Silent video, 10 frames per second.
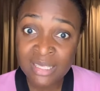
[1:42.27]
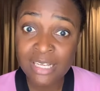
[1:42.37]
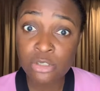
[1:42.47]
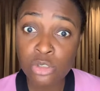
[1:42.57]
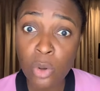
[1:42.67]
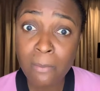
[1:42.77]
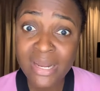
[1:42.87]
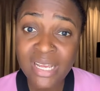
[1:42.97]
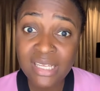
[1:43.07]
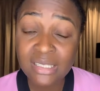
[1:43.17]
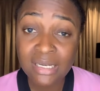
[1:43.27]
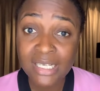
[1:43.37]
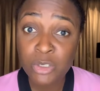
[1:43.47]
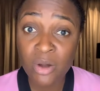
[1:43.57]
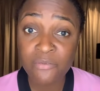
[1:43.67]
There are so many
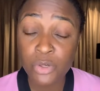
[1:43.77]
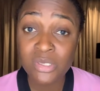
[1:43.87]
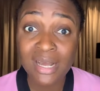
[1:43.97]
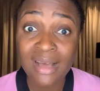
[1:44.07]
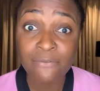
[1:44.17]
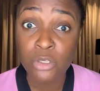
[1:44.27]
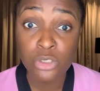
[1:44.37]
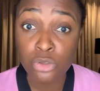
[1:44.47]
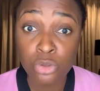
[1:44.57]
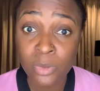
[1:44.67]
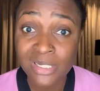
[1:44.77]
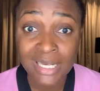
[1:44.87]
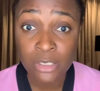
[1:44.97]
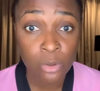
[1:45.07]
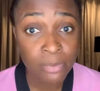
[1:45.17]
intellectual videos that have nothing to do with
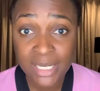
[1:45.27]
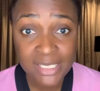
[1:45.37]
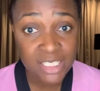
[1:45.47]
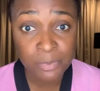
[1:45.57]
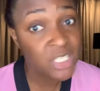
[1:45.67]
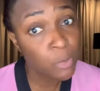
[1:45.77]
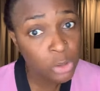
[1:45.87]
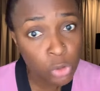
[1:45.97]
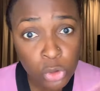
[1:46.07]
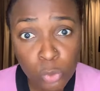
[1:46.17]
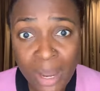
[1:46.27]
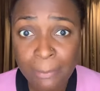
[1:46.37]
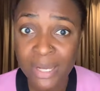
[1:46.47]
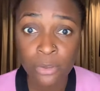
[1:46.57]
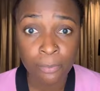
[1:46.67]
sex on Blessing's page, but you
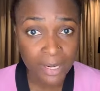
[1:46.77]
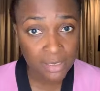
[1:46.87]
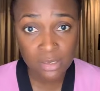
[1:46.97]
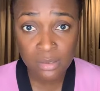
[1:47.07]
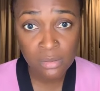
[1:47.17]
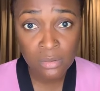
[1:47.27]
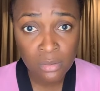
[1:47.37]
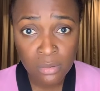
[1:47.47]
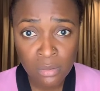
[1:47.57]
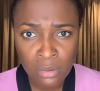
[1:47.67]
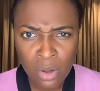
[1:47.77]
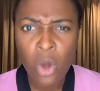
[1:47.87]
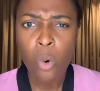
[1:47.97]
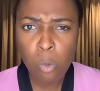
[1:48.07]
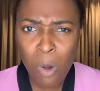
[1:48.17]
swipe and you pass.
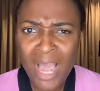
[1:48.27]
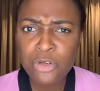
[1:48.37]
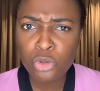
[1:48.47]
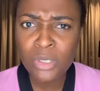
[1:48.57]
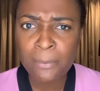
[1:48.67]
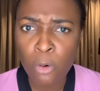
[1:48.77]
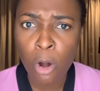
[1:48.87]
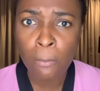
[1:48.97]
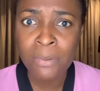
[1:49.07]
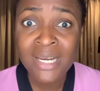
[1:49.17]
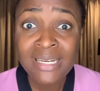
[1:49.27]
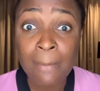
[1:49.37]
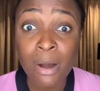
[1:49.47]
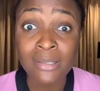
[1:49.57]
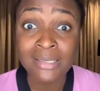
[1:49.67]
Why do you keep complaining
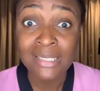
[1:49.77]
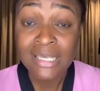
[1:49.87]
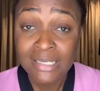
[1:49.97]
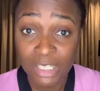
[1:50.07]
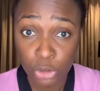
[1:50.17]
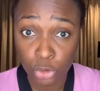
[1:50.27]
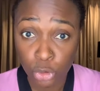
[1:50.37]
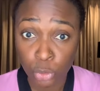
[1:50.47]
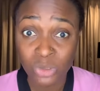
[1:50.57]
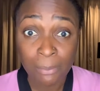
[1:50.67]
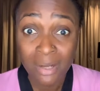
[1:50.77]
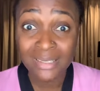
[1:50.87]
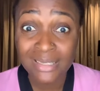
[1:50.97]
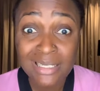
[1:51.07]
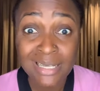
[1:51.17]
about the things that you choose, about
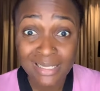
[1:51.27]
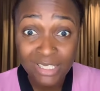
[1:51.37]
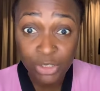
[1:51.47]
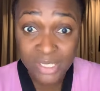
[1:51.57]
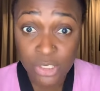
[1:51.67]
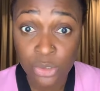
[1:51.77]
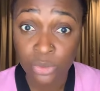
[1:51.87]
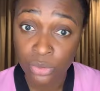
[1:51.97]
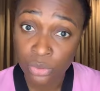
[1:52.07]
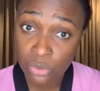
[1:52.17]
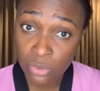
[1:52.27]
the things that interest you?